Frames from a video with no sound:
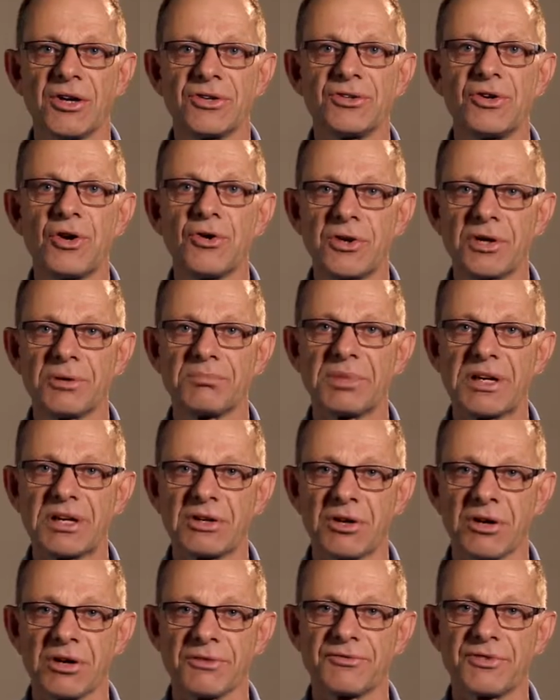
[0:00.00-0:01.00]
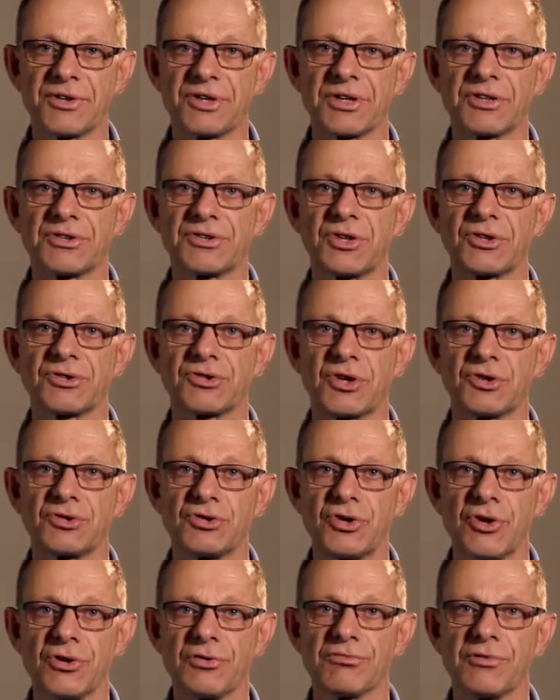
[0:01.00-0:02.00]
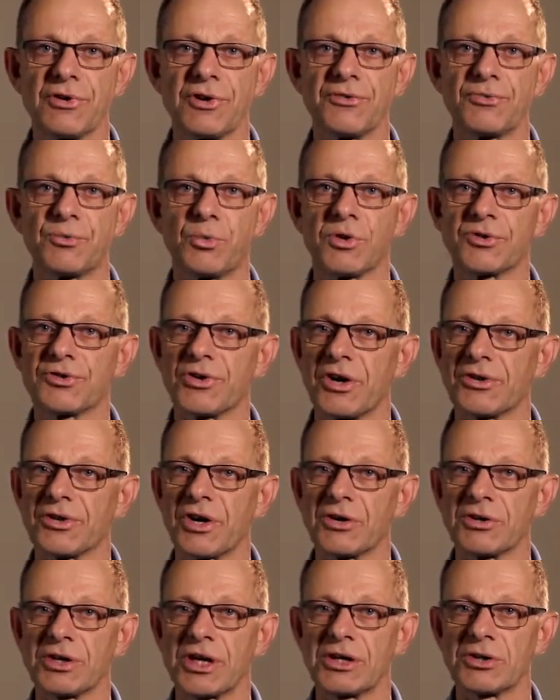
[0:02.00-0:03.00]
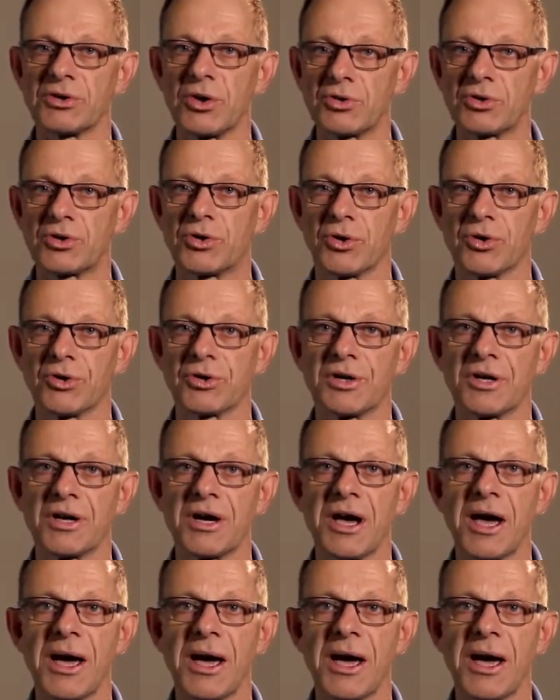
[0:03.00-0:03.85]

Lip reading: you can be confident that the new roof will not only look good,